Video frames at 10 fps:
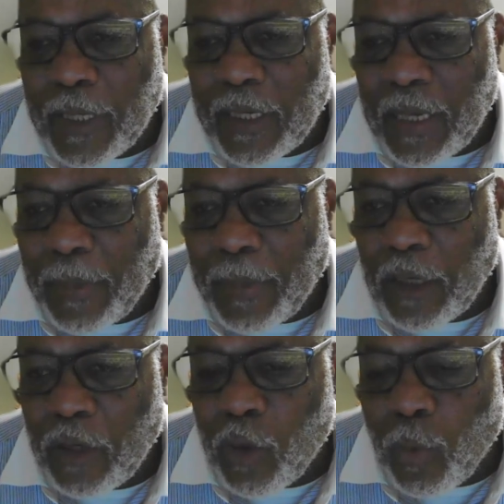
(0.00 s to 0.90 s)
attempting
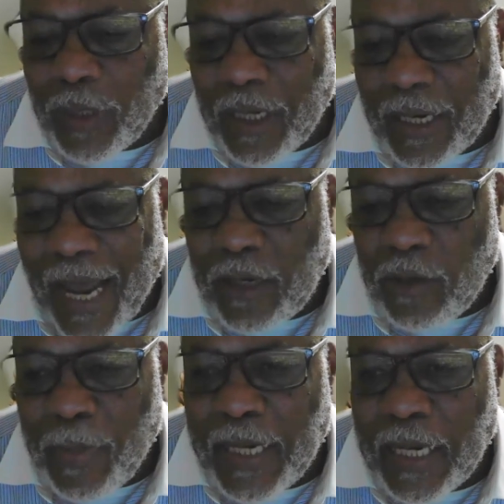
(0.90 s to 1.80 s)
to do with tonight's
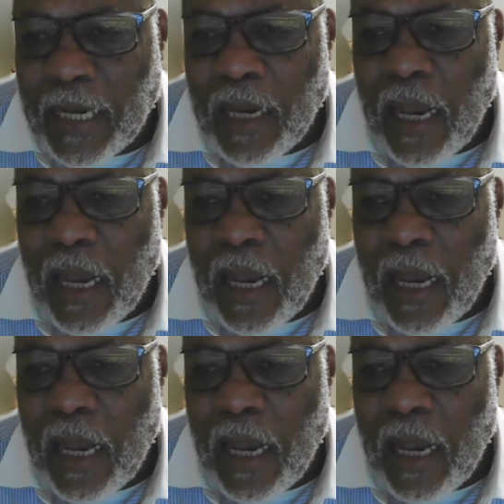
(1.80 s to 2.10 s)
meeting